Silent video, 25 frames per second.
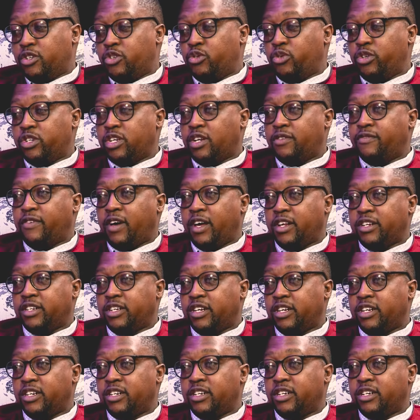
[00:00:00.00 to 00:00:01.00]
to his
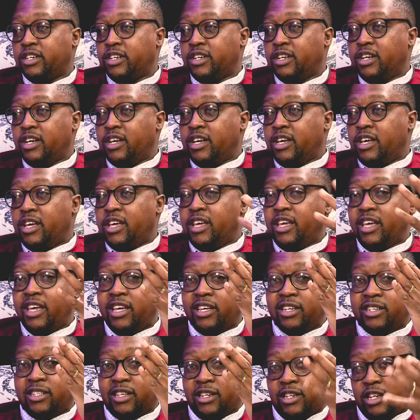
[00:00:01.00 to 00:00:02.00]
advantage
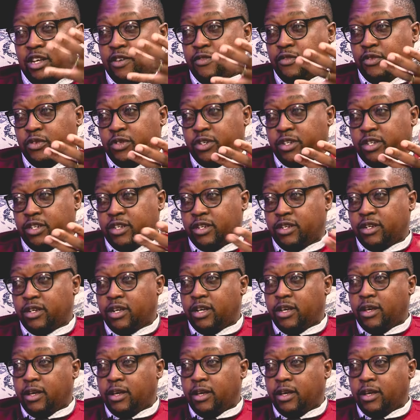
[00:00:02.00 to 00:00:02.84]
is the devil's